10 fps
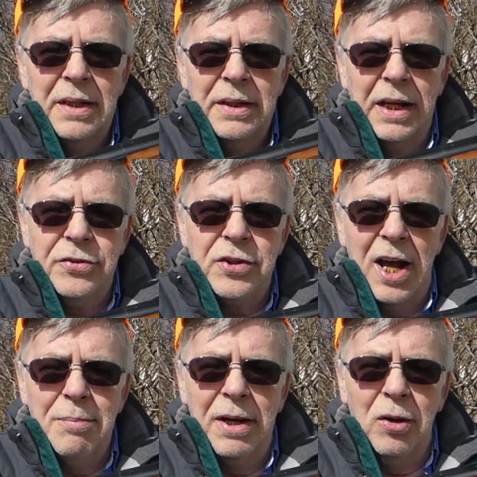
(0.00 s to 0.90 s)
Nice
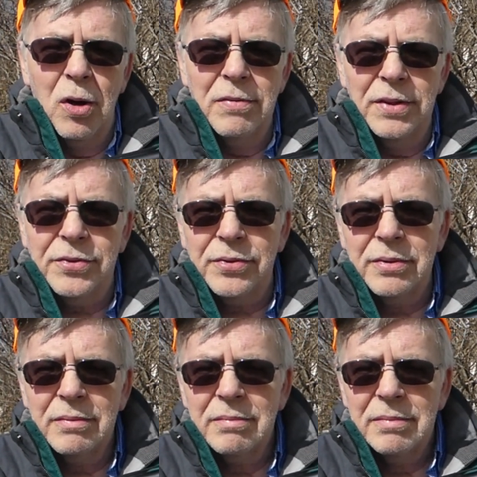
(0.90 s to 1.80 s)
job by
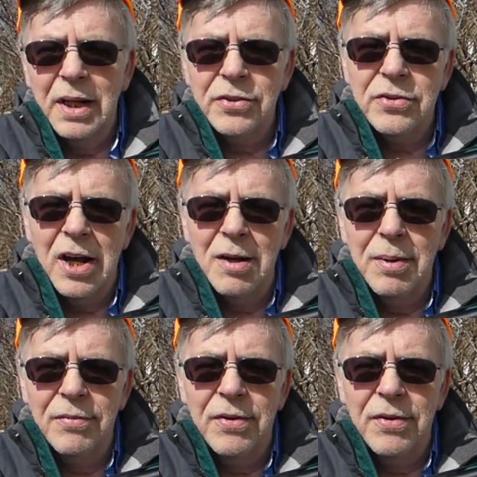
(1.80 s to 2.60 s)
Orvis. Nice job by